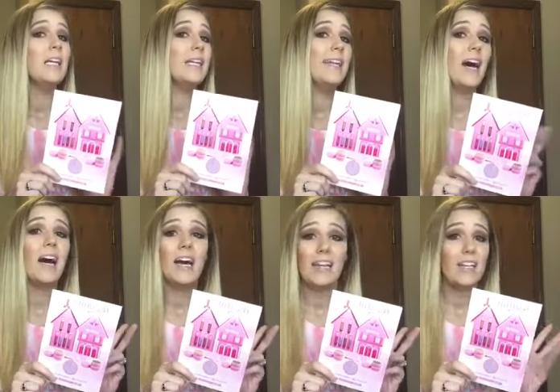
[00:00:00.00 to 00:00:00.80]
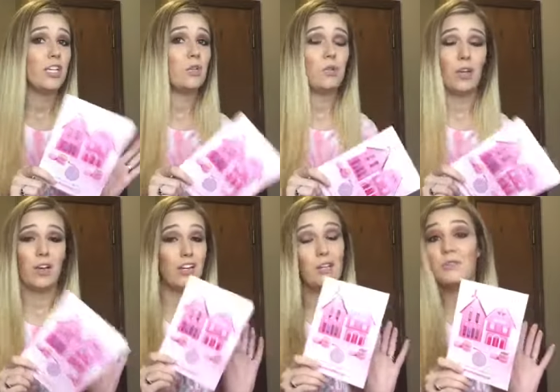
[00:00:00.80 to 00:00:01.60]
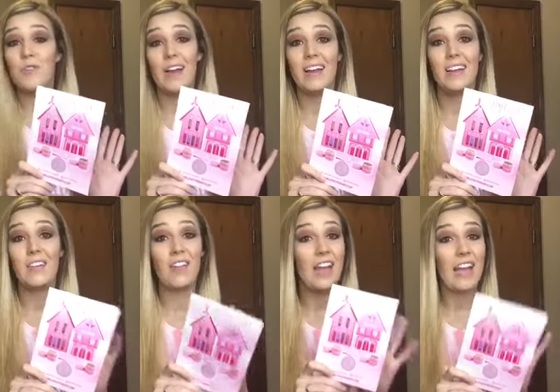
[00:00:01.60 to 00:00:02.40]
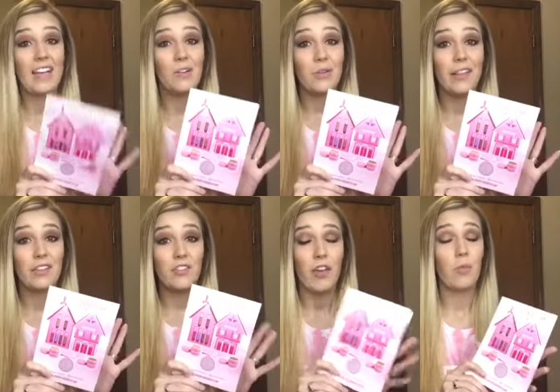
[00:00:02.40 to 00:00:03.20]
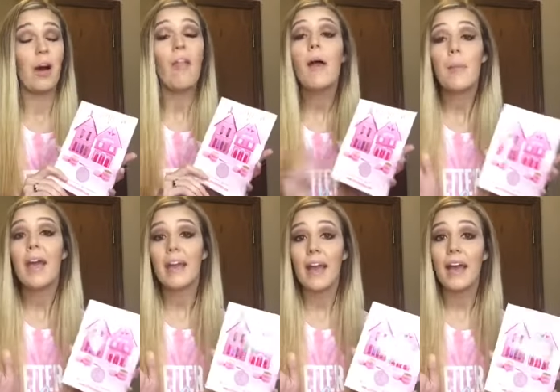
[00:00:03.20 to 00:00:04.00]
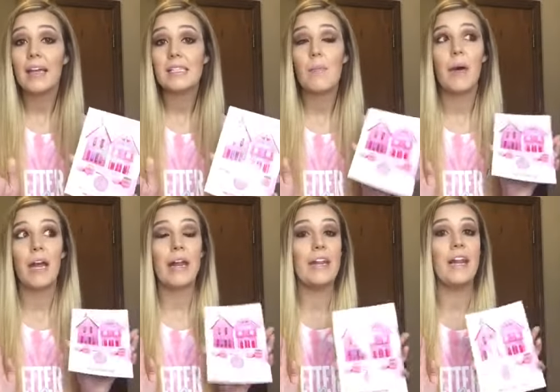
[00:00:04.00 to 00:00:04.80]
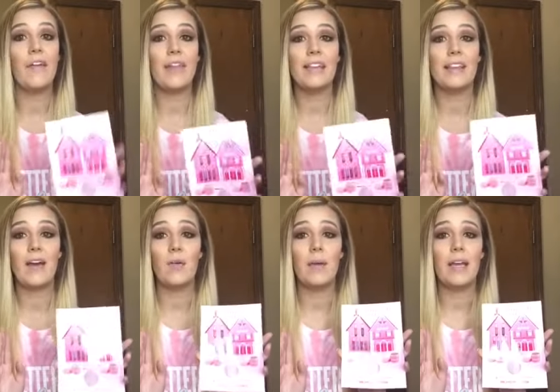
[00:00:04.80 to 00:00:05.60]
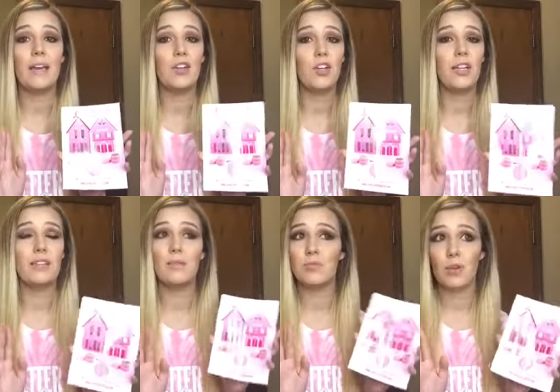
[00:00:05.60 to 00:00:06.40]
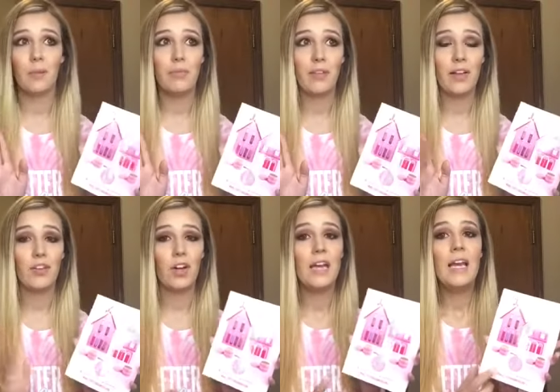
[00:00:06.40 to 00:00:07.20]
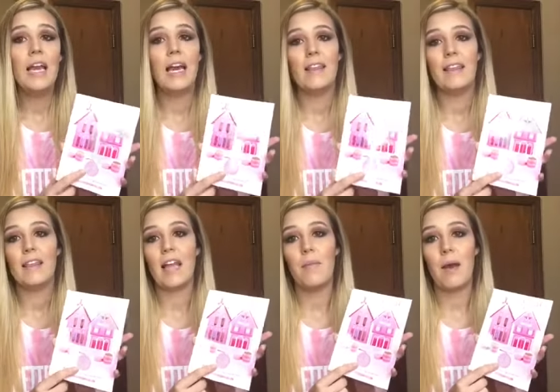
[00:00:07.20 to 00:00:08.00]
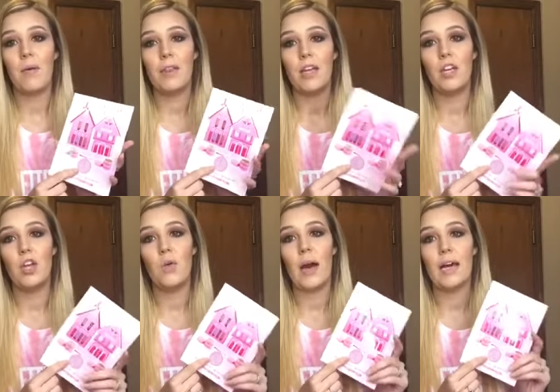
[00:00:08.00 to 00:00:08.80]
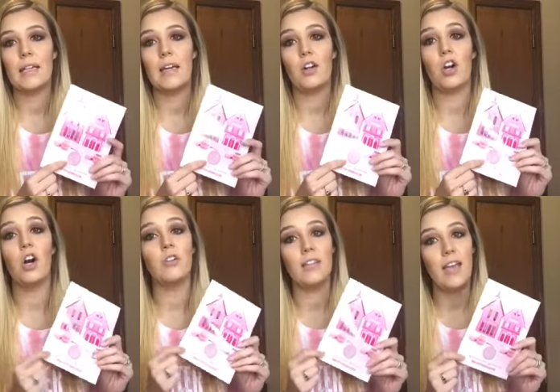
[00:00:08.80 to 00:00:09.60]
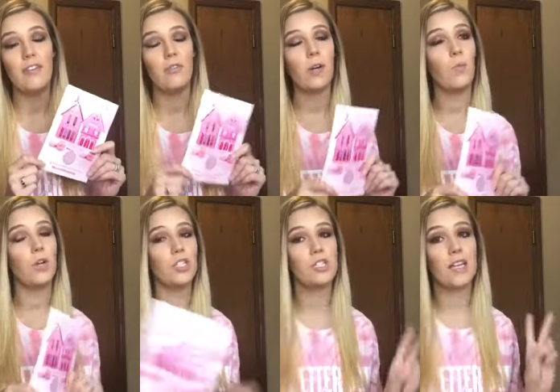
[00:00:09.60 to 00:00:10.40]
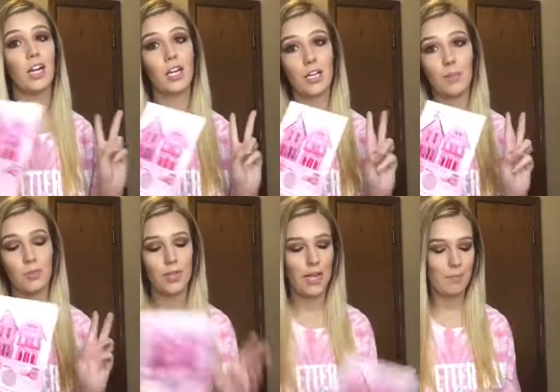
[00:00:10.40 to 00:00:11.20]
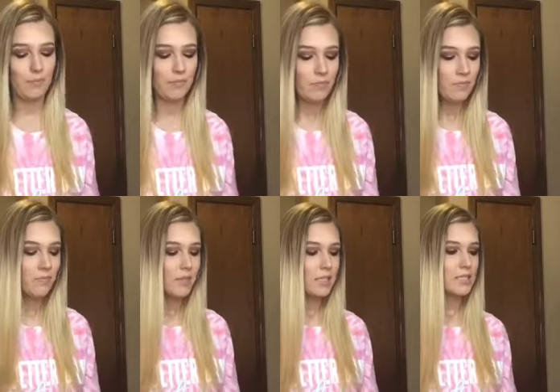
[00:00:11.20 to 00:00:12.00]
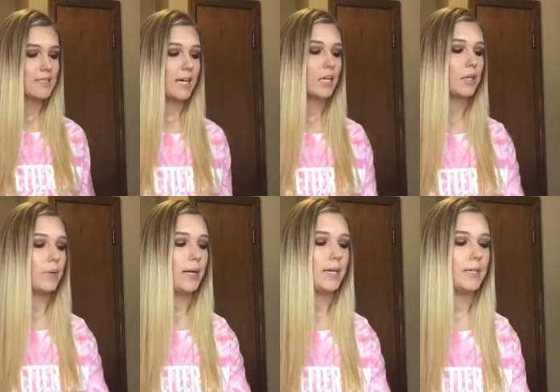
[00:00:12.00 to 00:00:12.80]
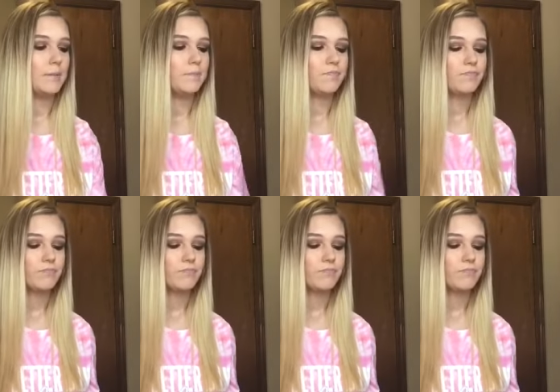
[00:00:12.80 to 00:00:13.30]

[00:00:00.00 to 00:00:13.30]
not a huge fan of either one of those flavors. Well, I like pancakes, but I did not think that that would be a good lip scrub flavor. And then they came out with a new highlighter called Nefri, which is their couple name. So, um,